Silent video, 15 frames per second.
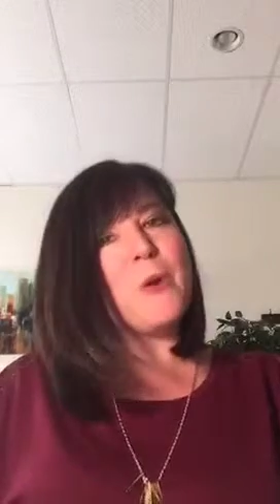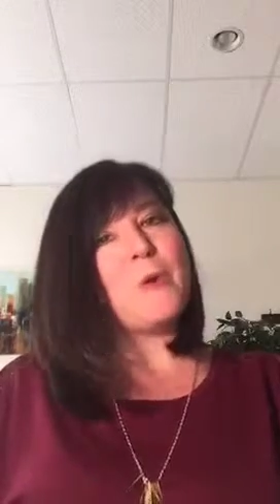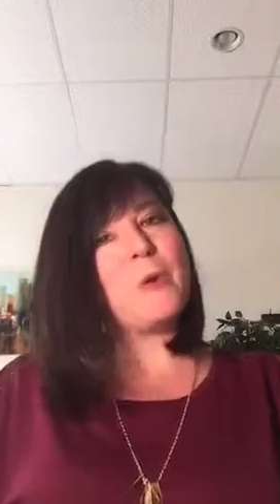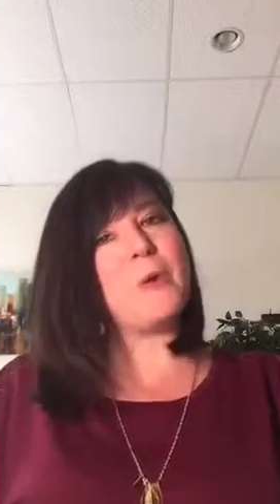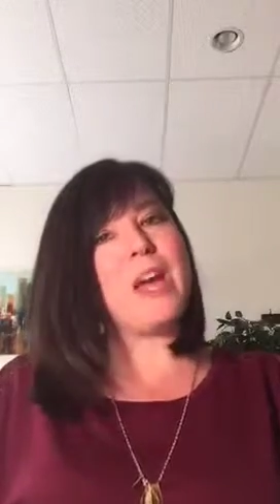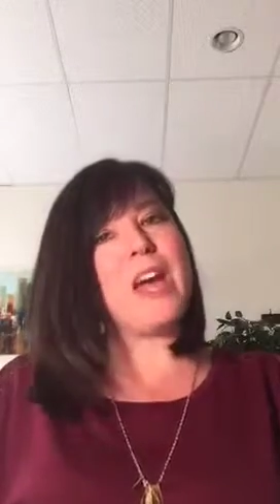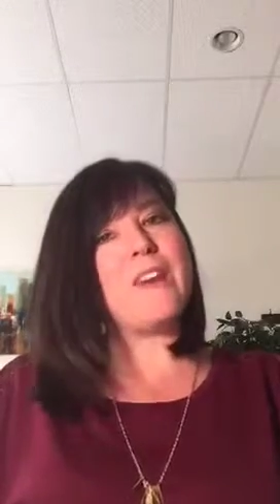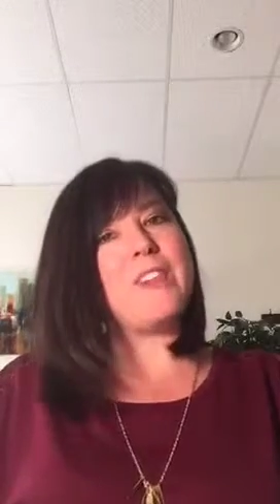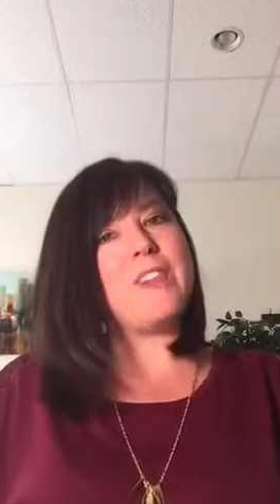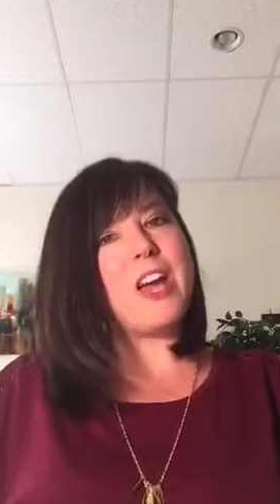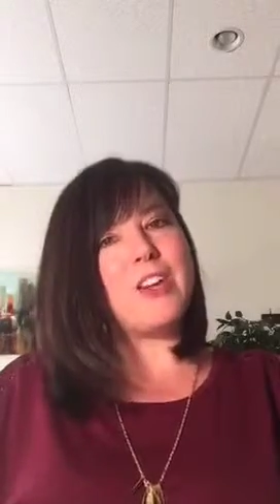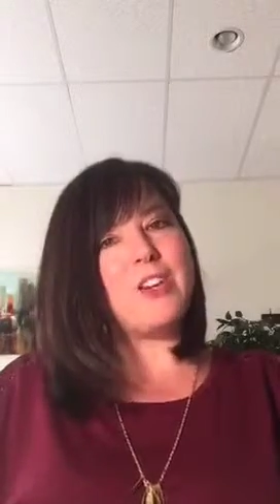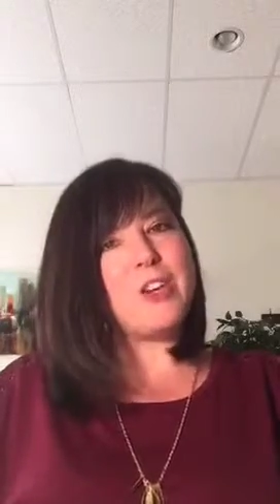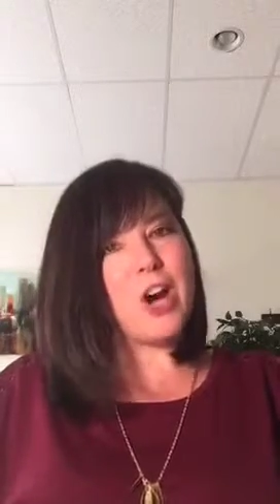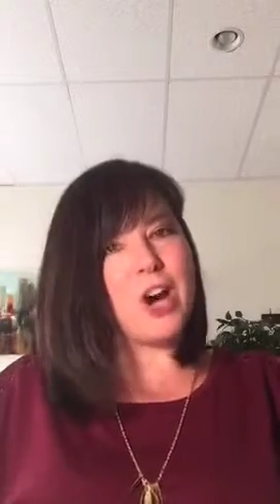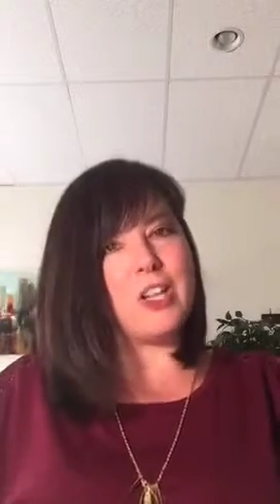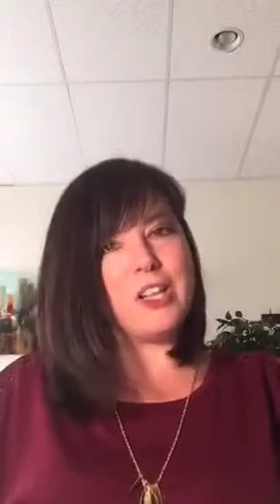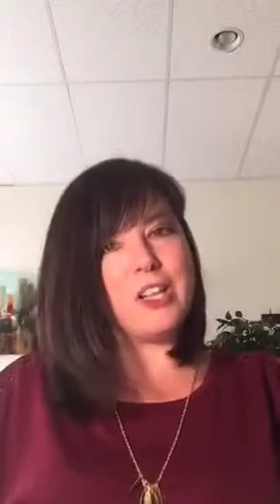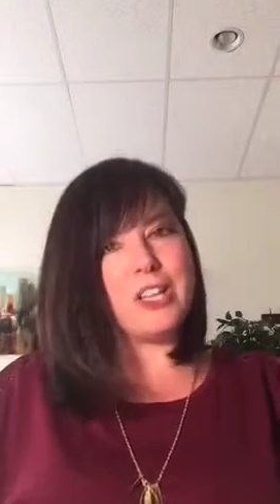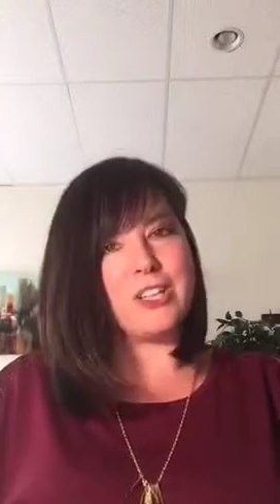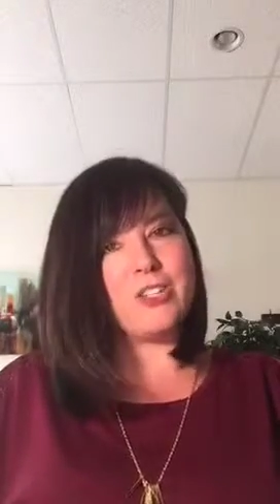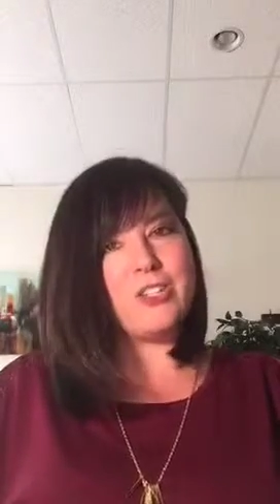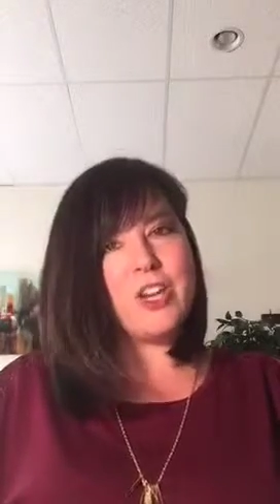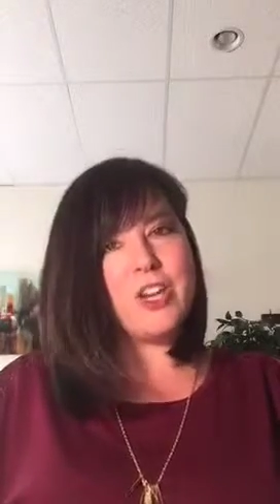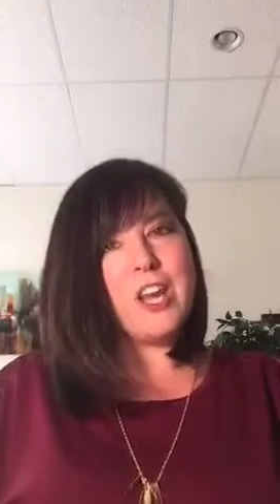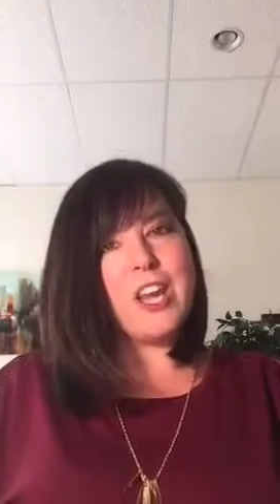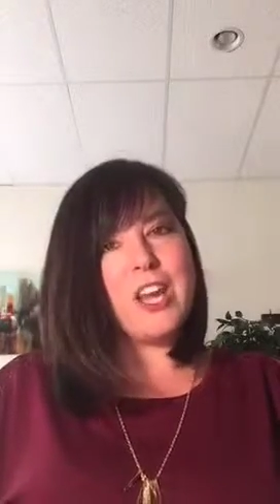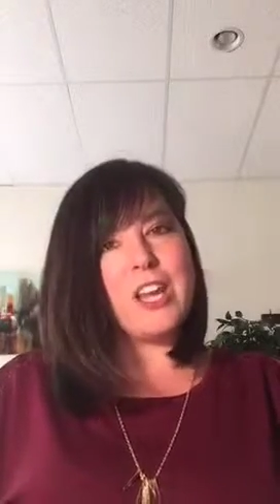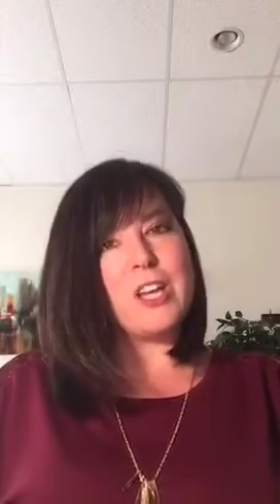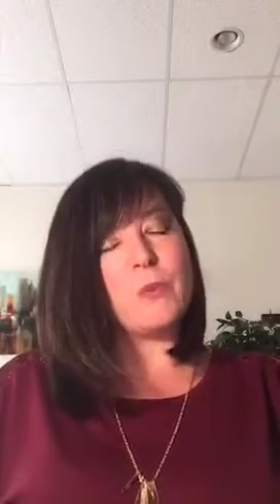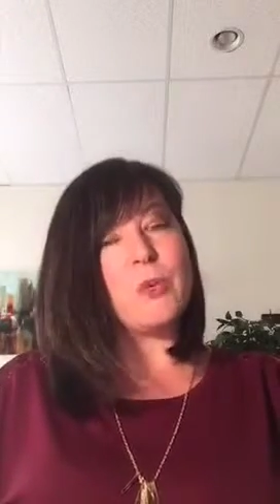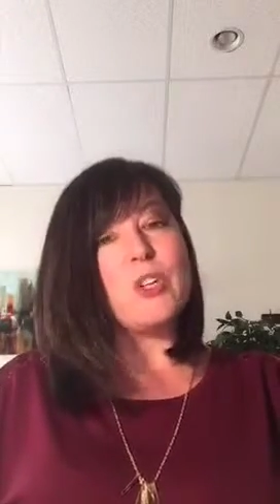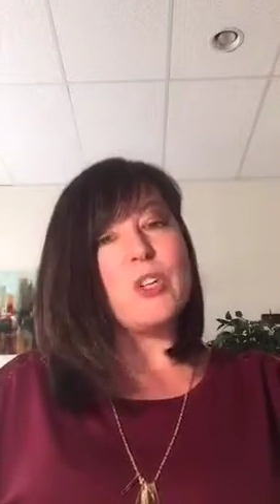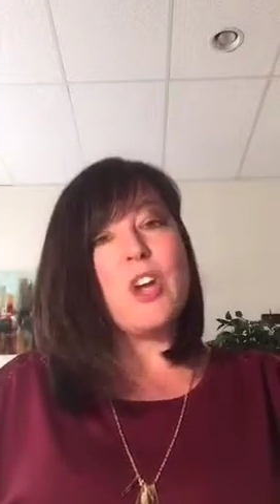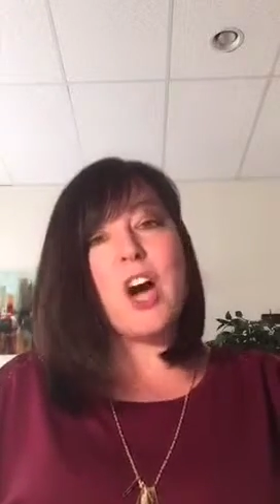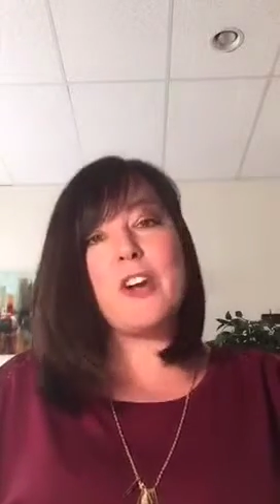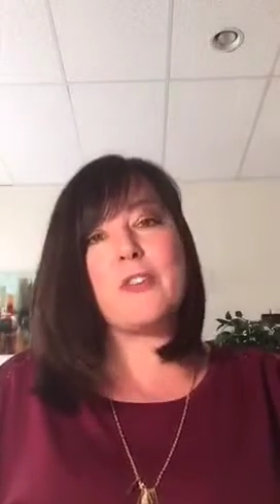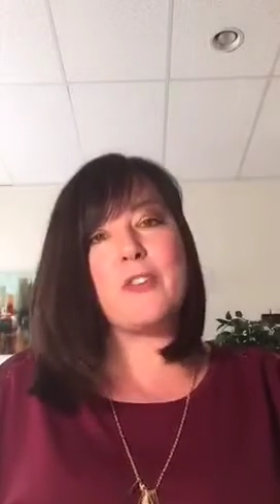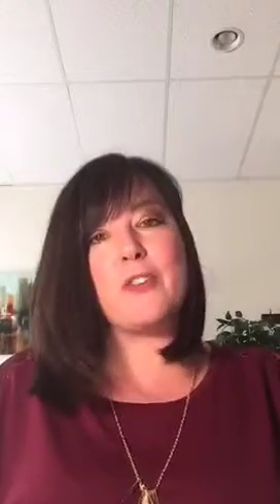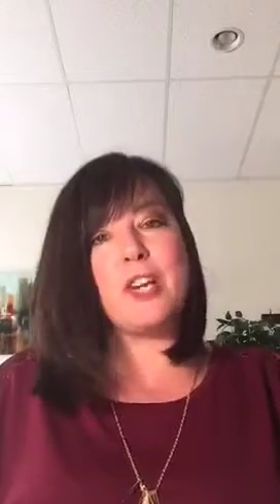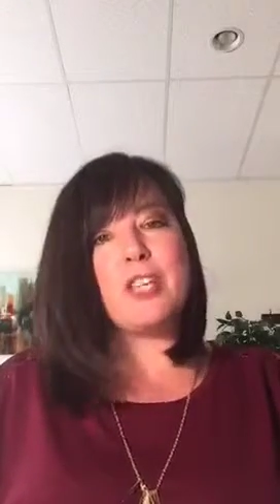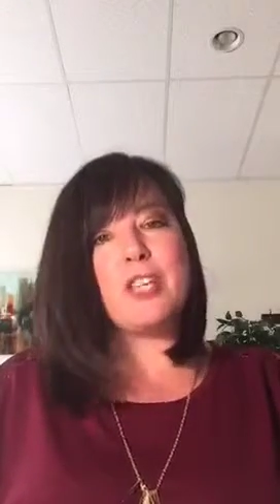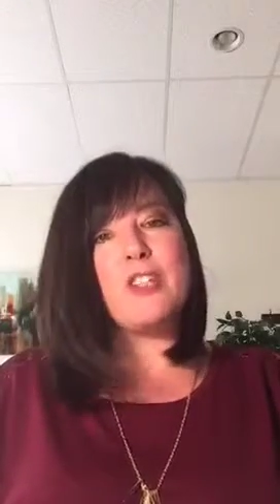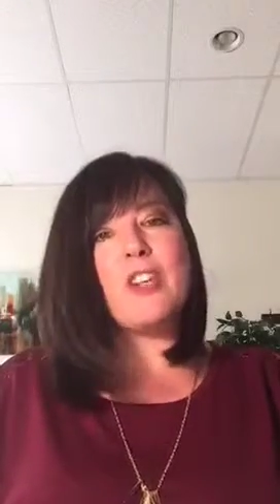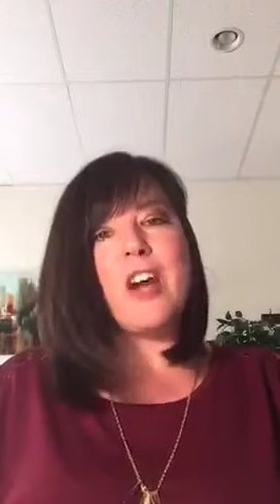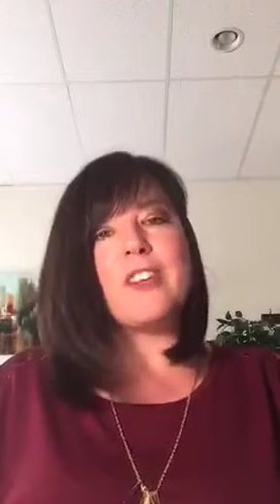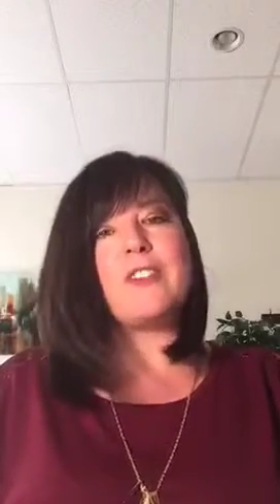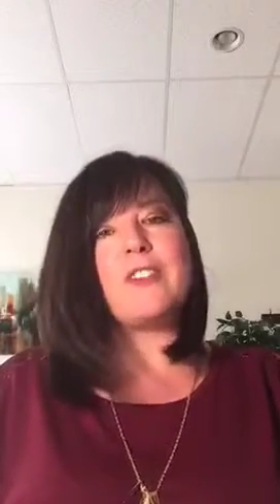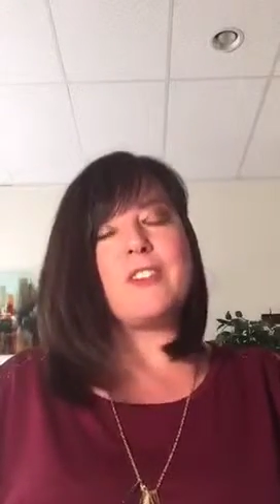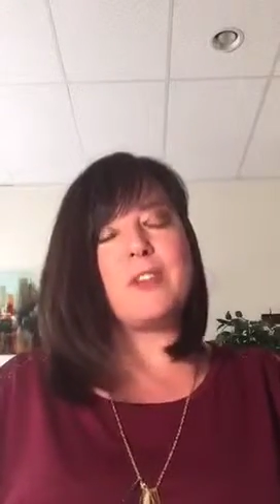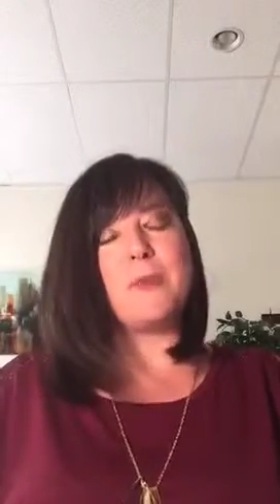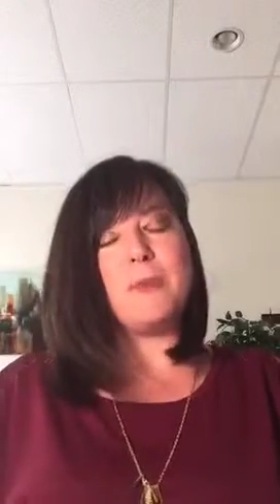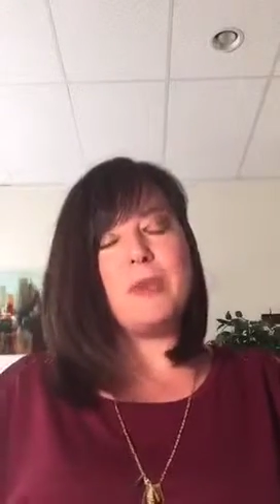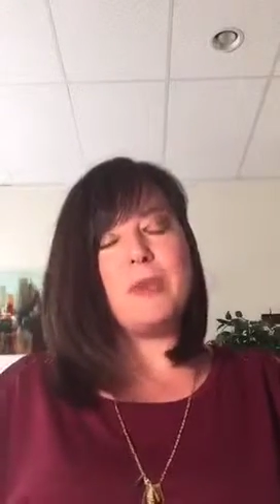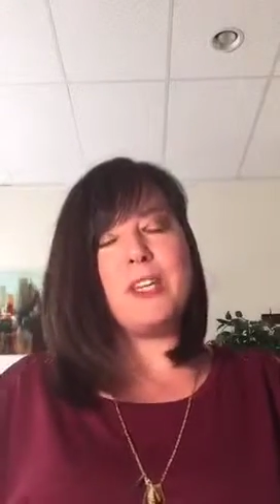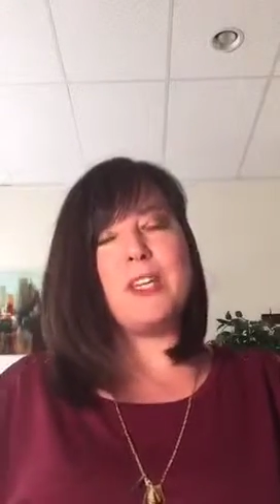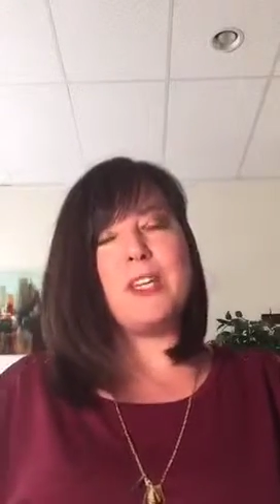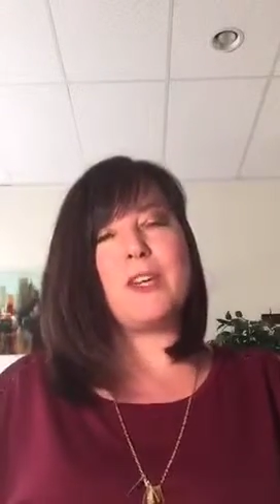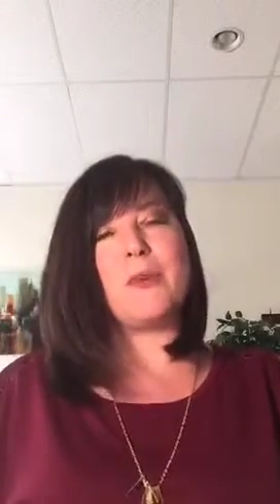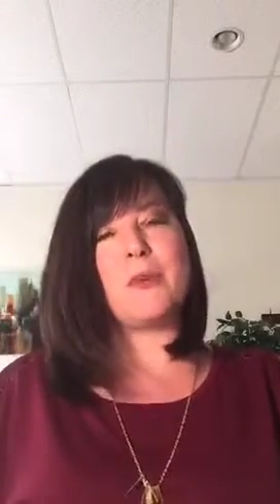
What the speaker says: Where we have that knowledge and we're not afraid just to be